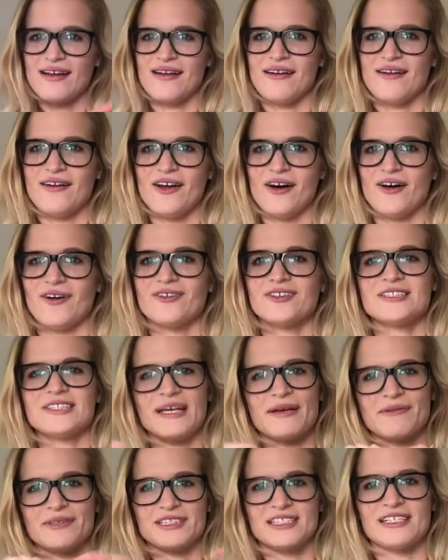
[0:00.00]
No,
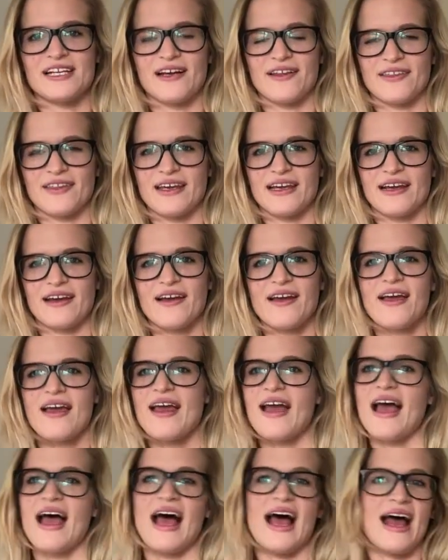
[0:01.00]
same as nothing.
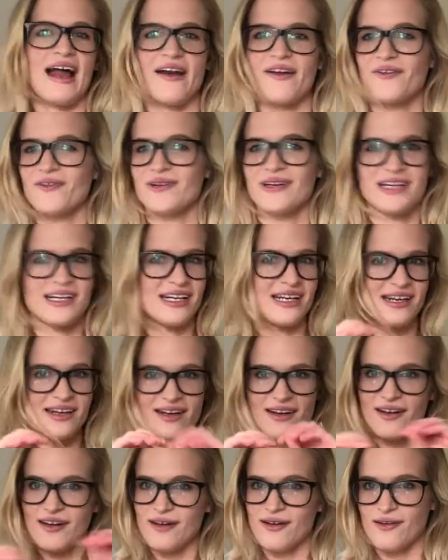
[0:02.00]
I don't
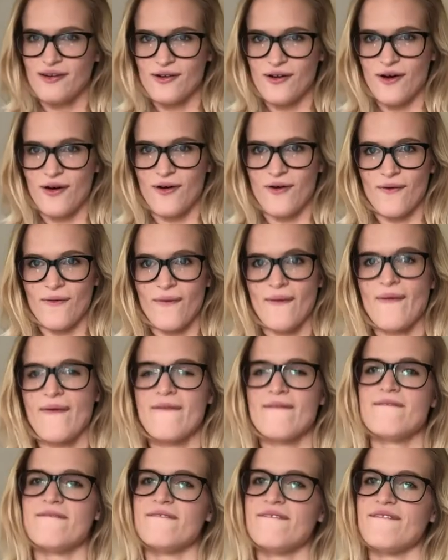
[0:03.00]
need, no,
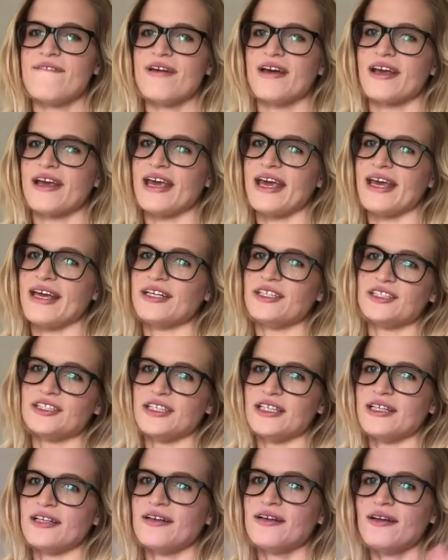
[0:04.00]

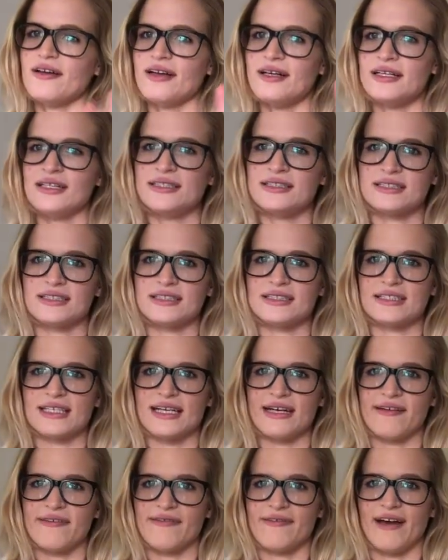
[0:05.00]
vacation. This is
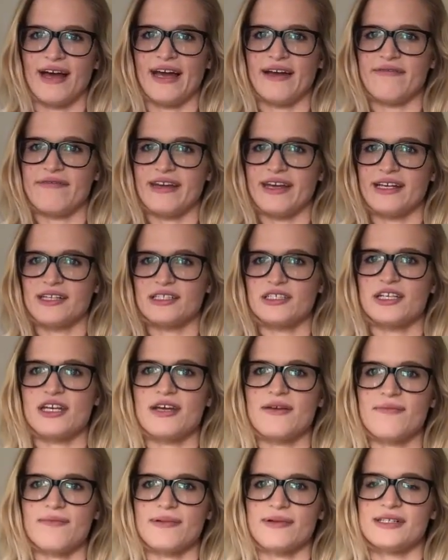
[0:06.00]
like a five hand
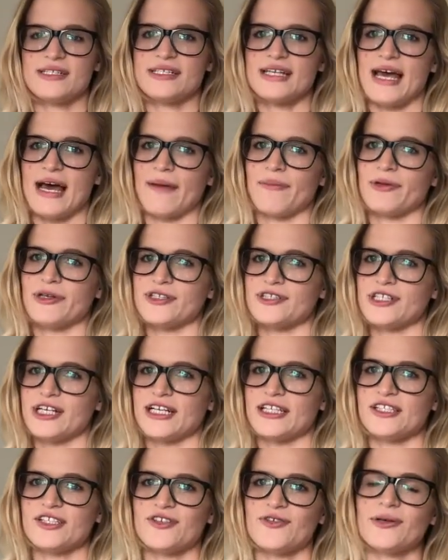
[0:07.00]
shape, and tap your
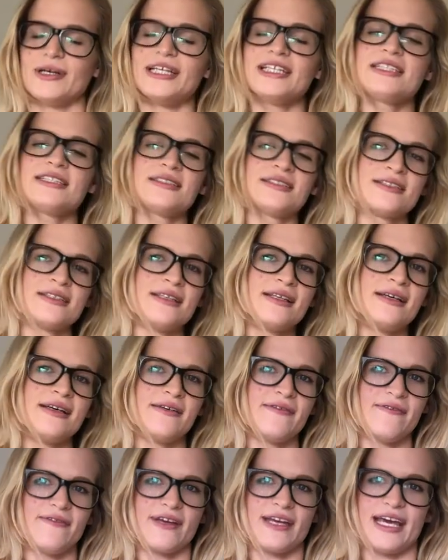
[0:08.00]
chest twice,
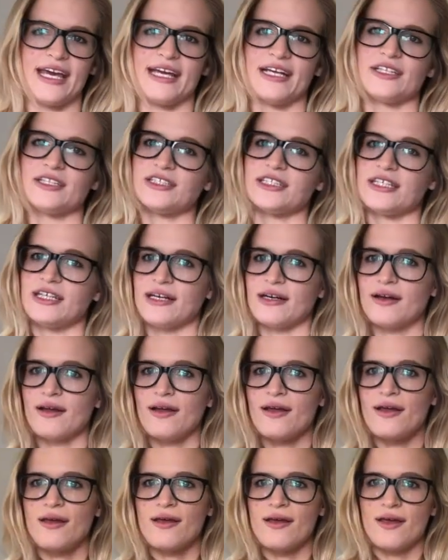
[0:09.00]
vacation,
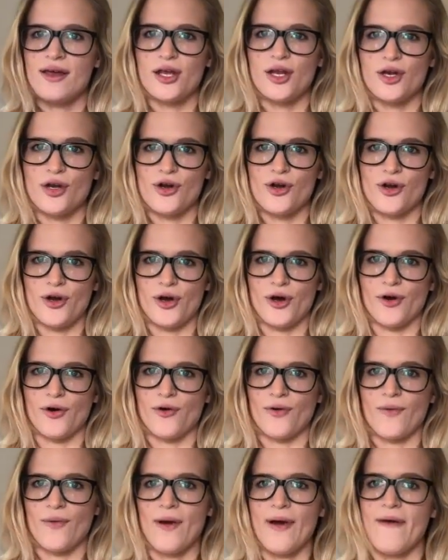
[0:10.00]

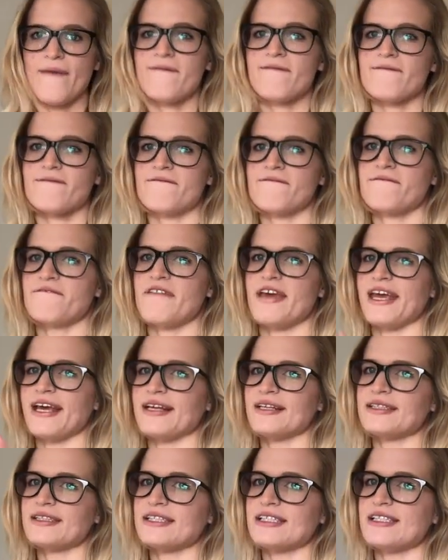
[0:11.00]
no,
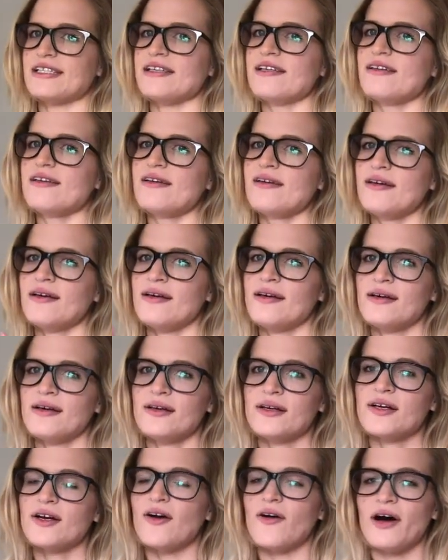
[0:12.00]
fancy.
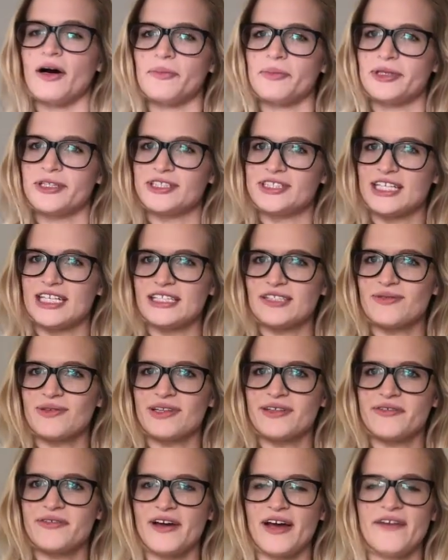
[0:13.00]
Go up your chest
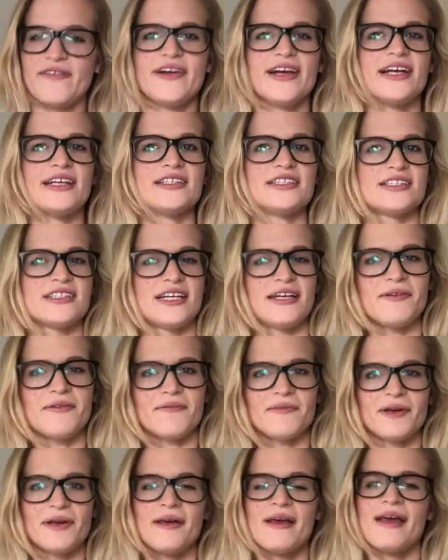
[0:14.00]
with a five hand shape.